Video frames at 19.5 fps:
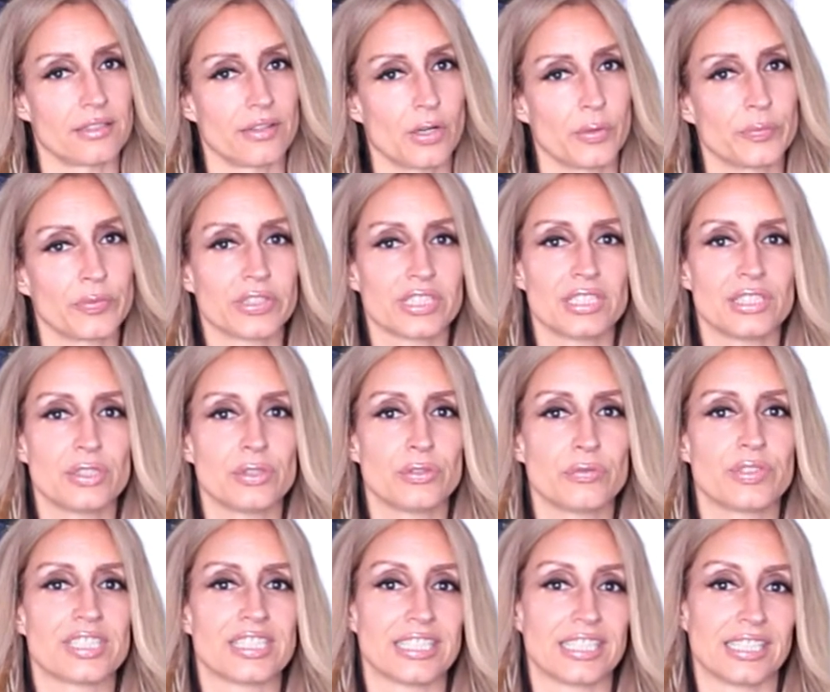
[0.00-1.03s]
Hopefully
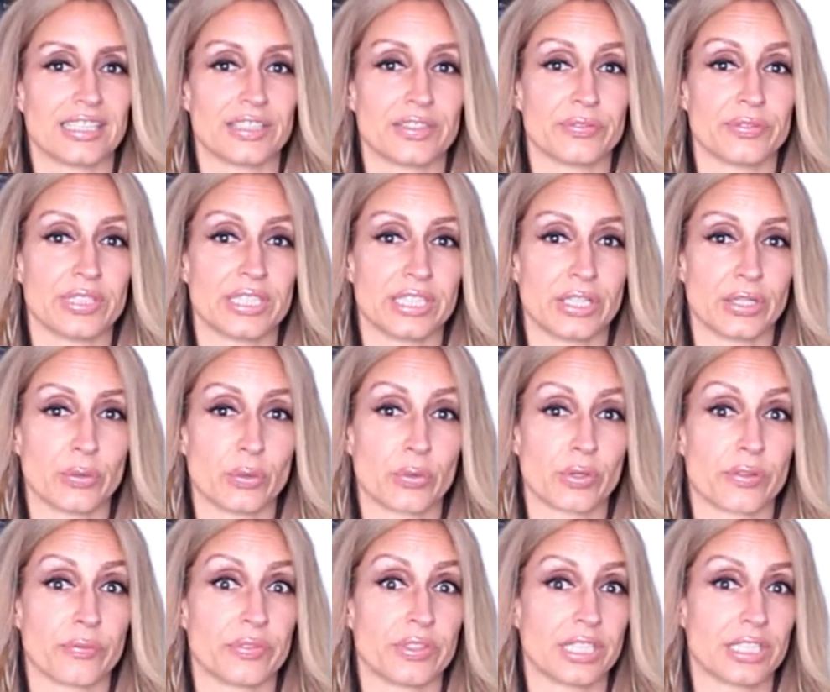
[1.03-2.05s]
you've seen the video
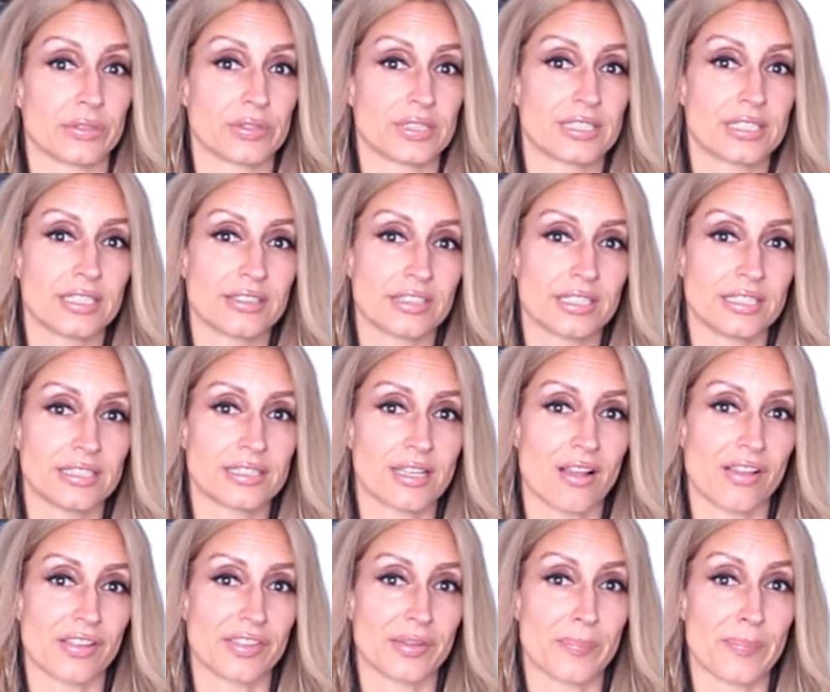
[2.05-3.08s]
or the video series
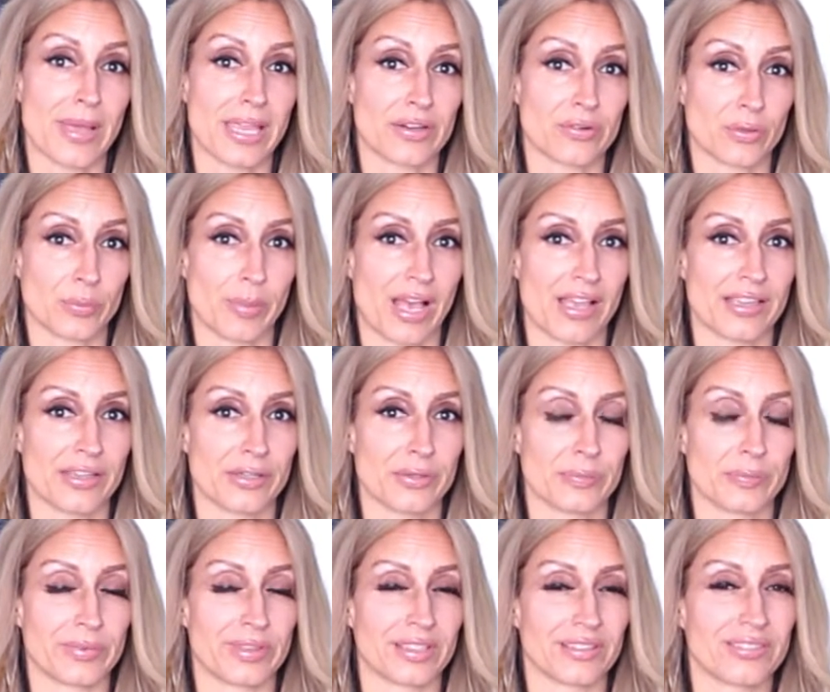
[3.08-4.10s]
on the
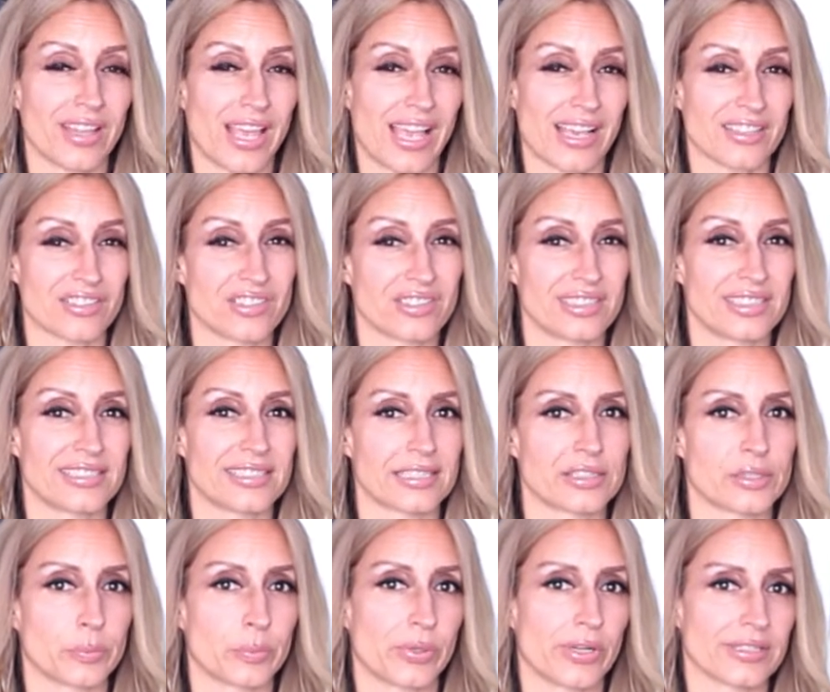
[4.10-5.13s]
microbiome. This actually
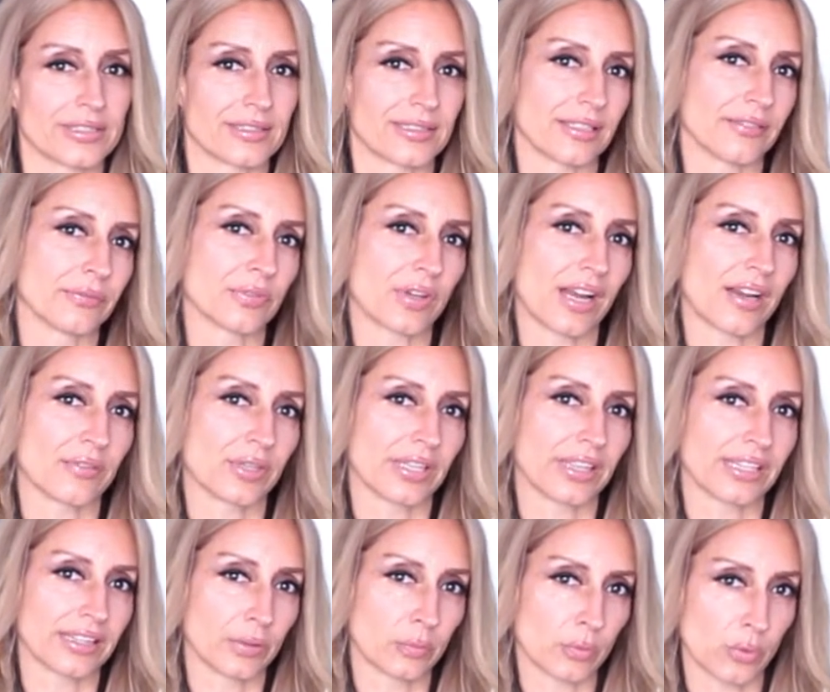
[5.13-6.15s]
sets a precedent for
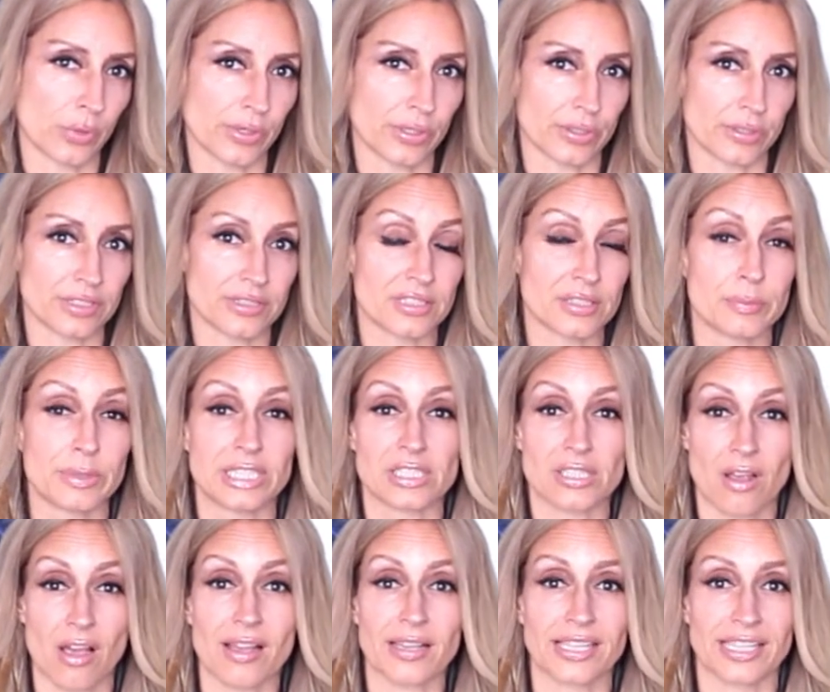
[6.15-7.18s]
everything that we're going to be
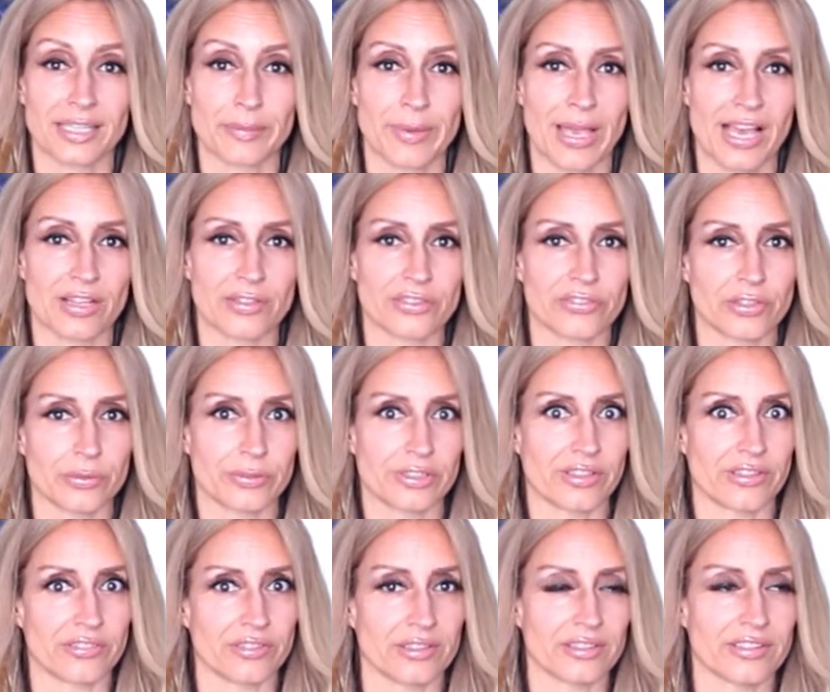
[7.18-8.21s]
talking about, so it
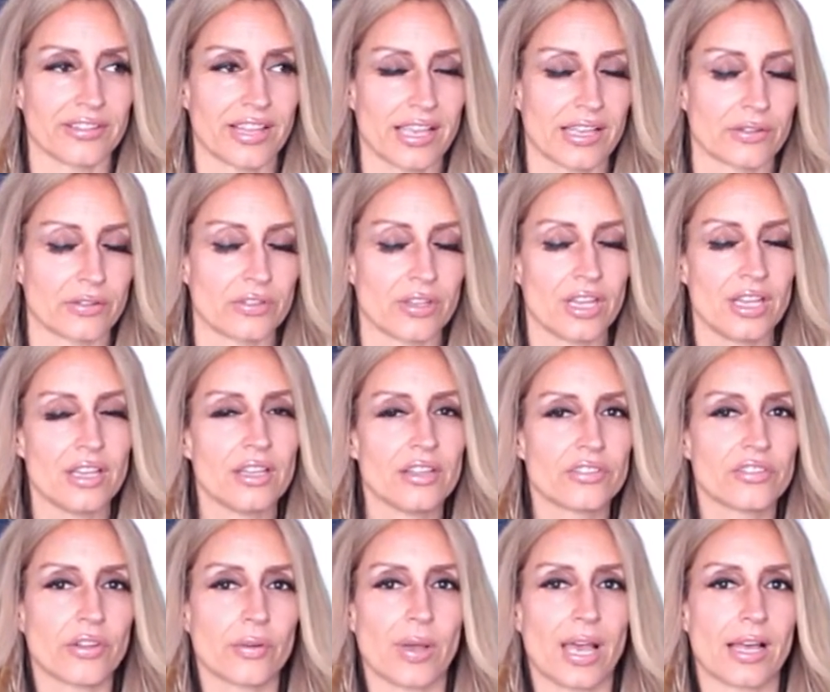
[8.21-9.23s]
doesn't sound
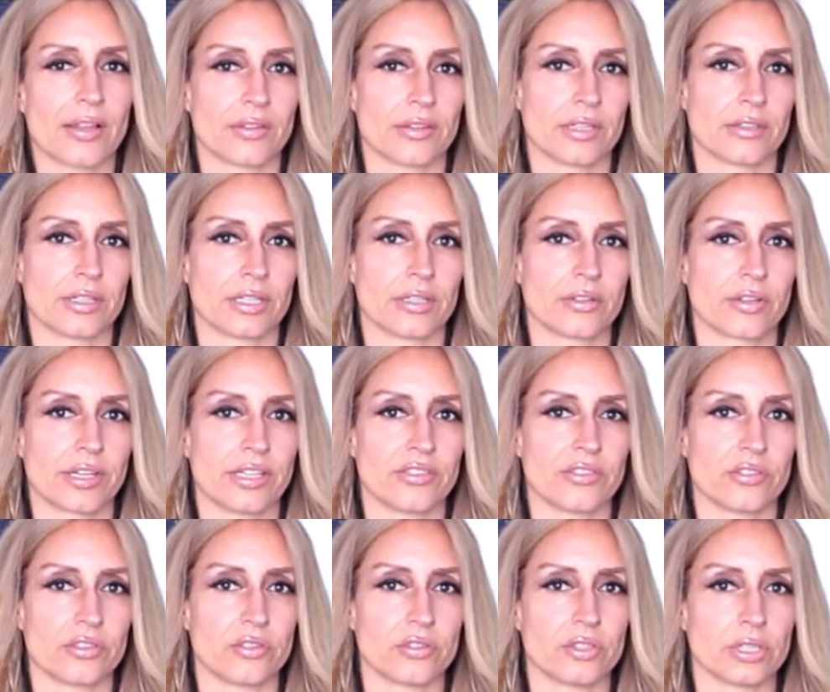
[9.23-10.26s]
so out there and
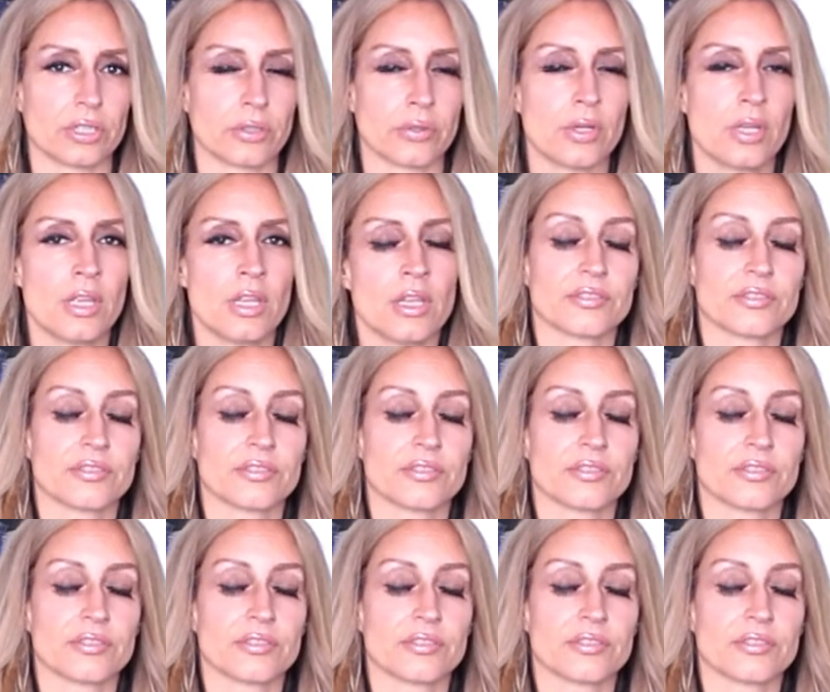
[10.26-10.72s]
crazy to you.